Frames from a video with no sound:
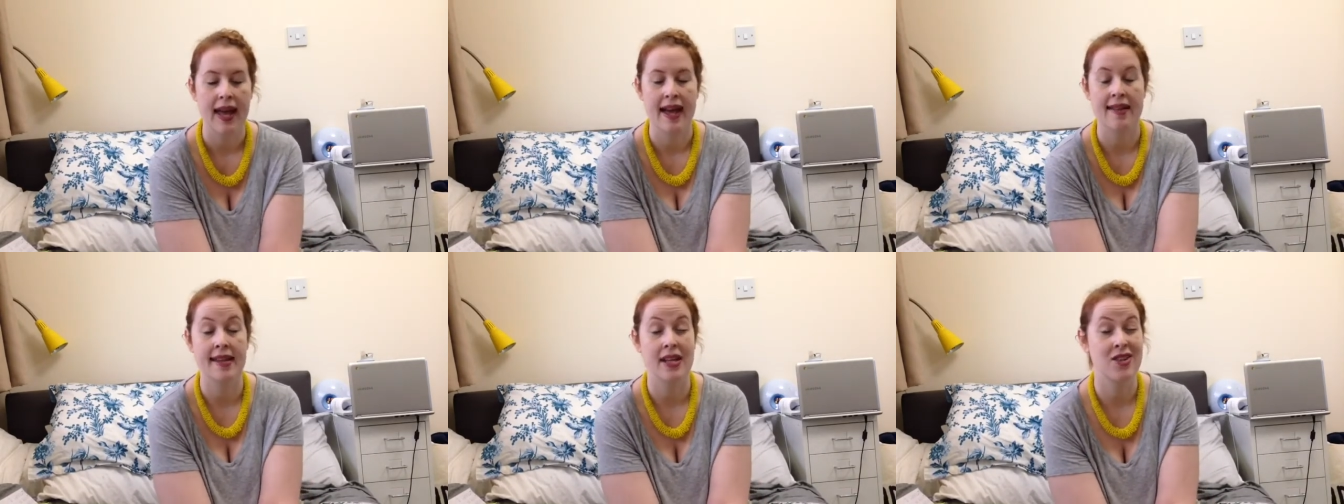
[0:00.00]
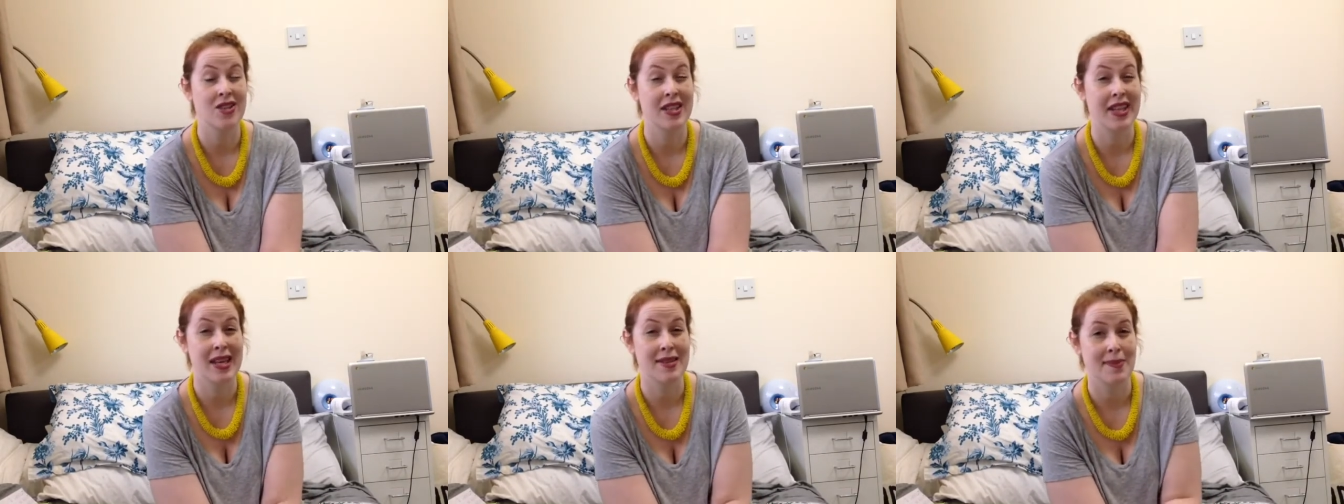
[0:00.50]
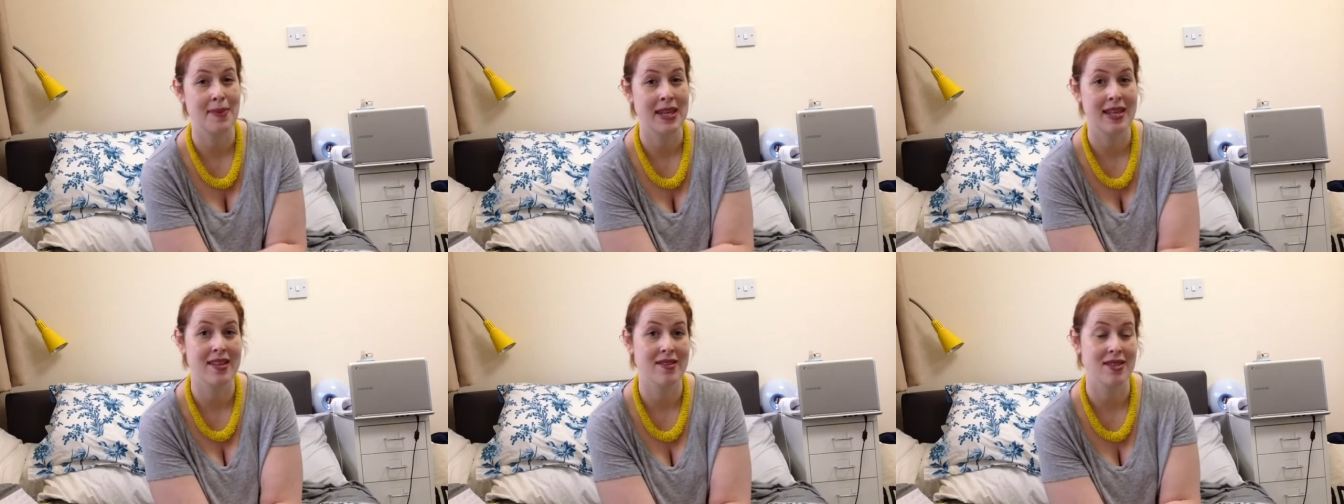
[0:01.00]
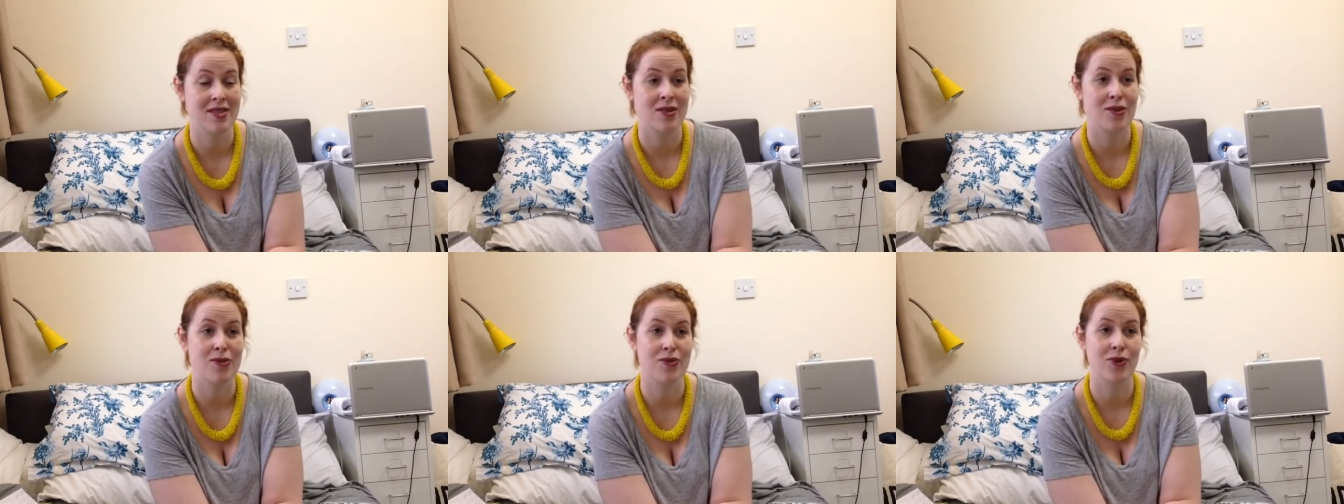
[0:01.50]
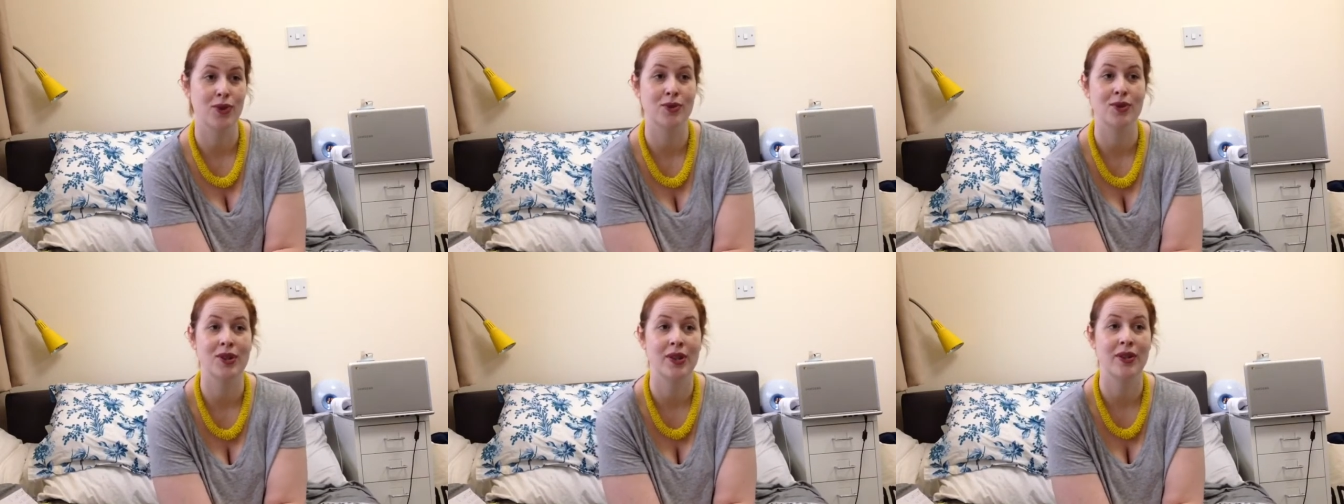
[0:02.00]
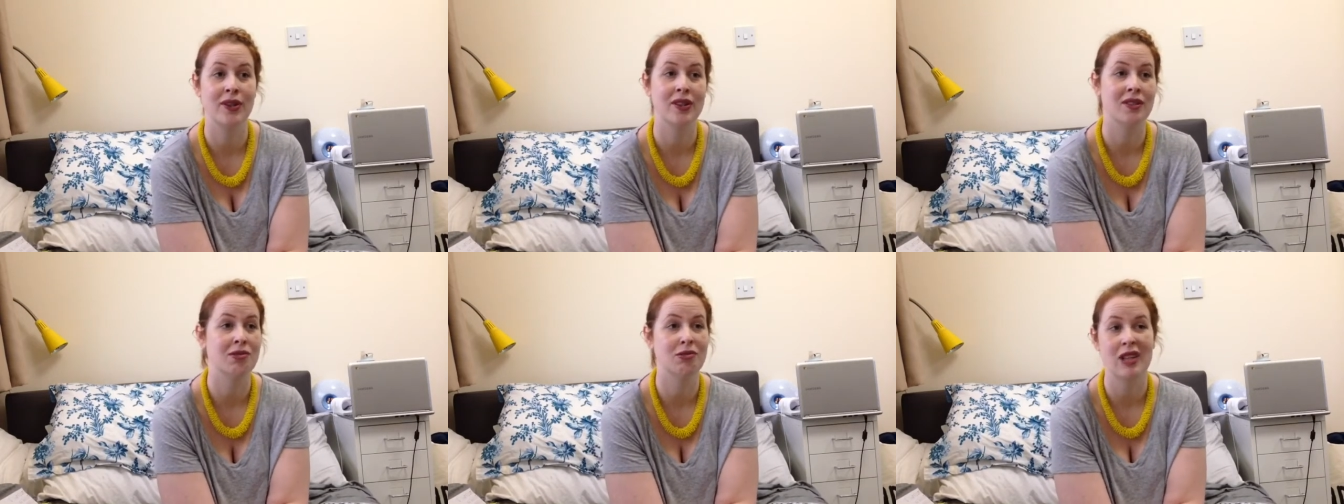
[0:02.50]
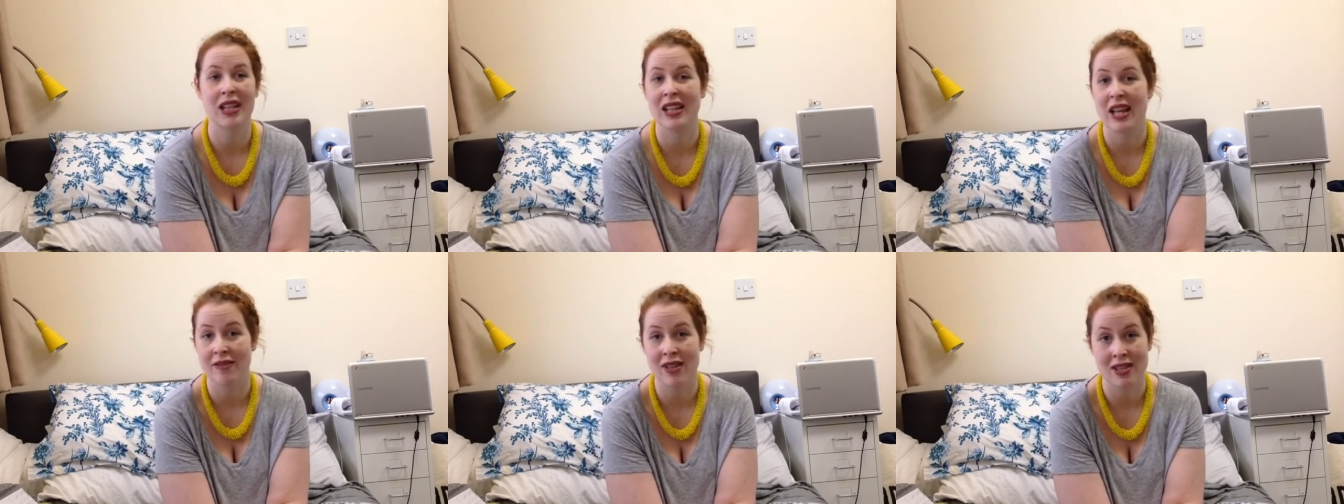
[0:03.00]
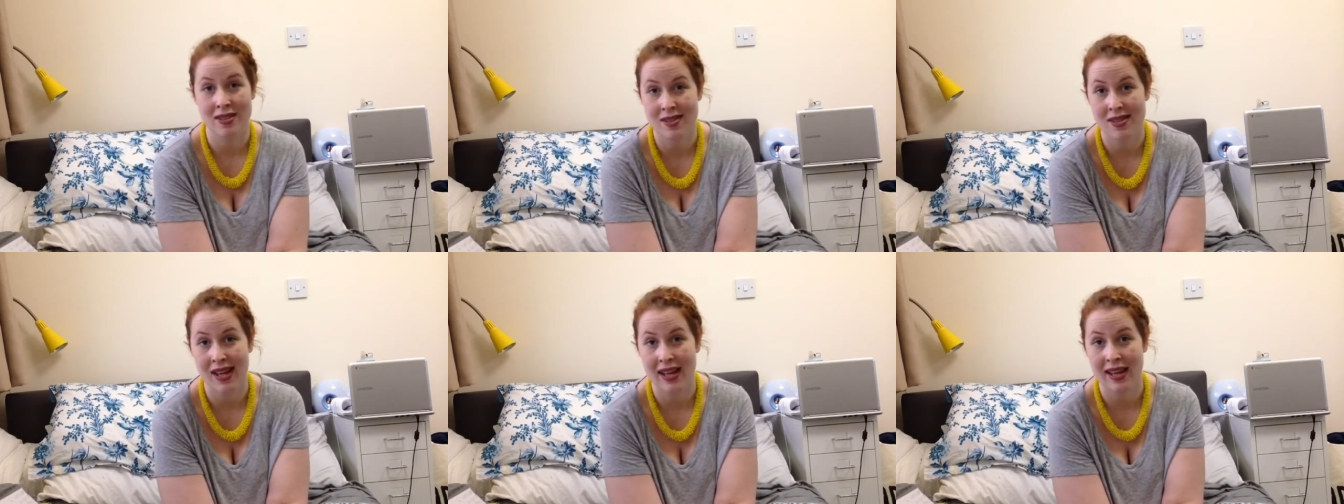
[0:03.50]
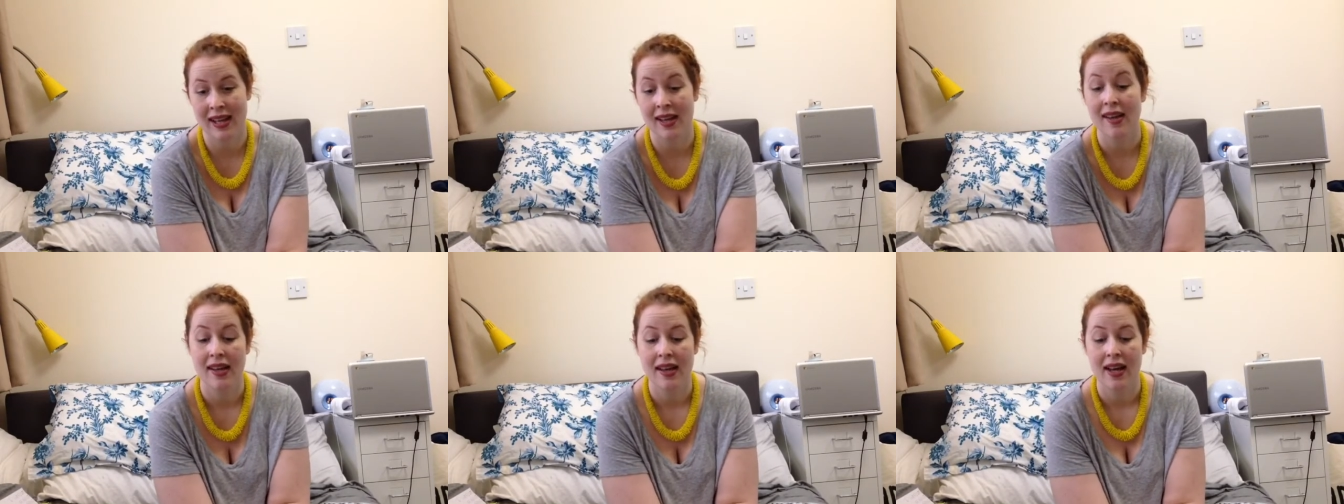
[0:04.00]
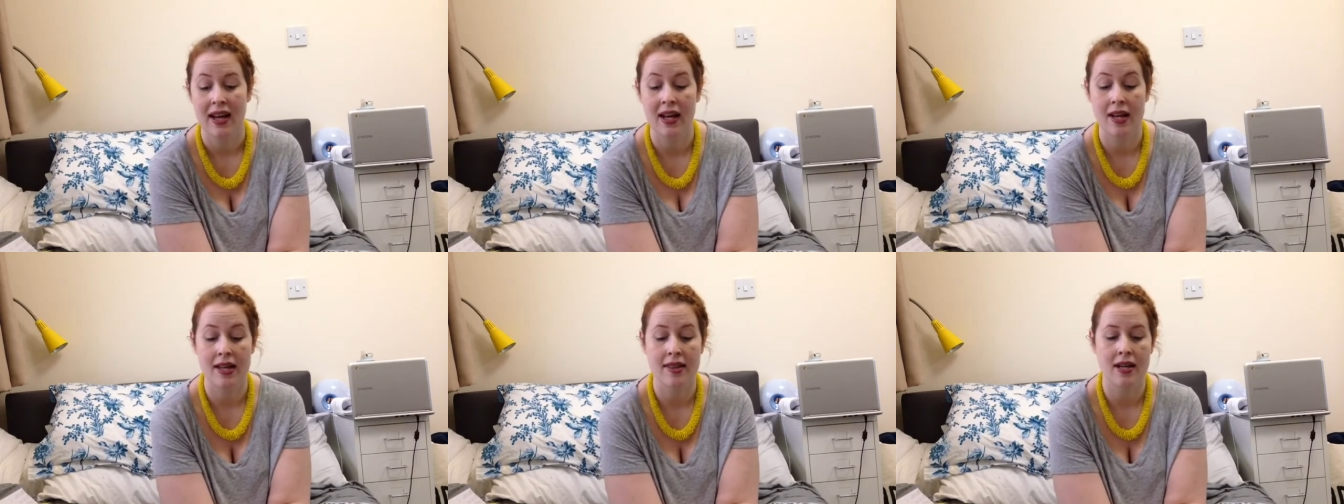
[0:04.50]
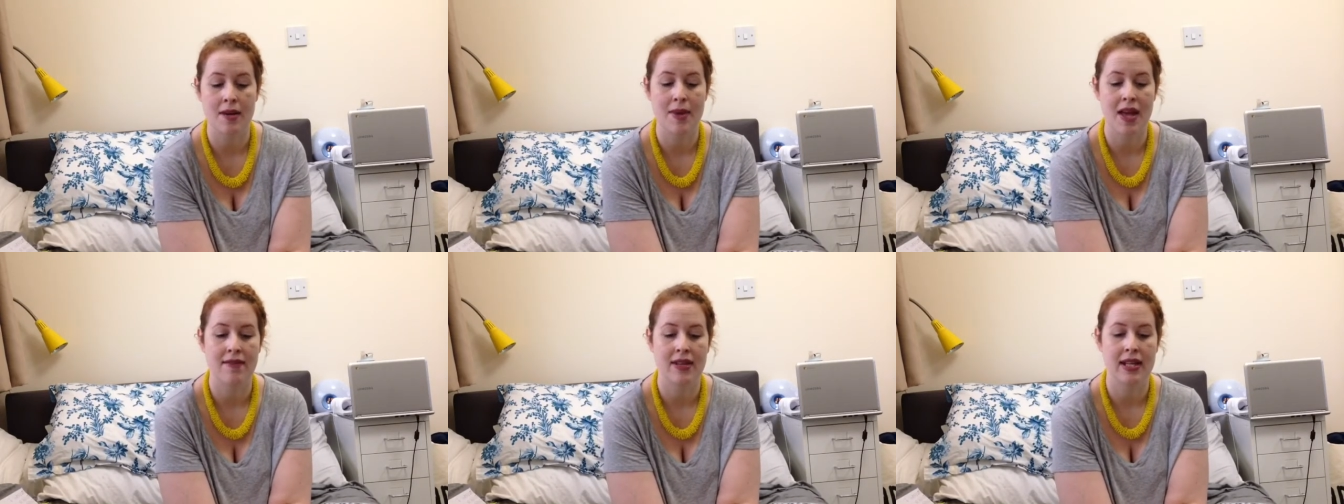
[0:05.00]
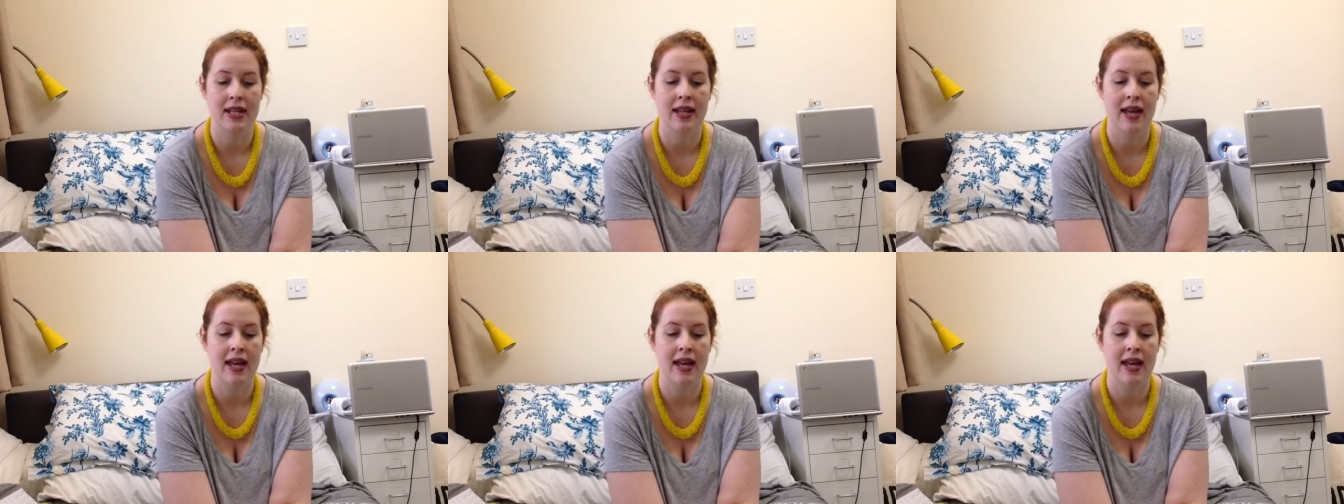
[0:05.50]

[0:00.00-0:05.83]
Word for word: and that usually keeps me sort of full till 11 say uh, and then I'm having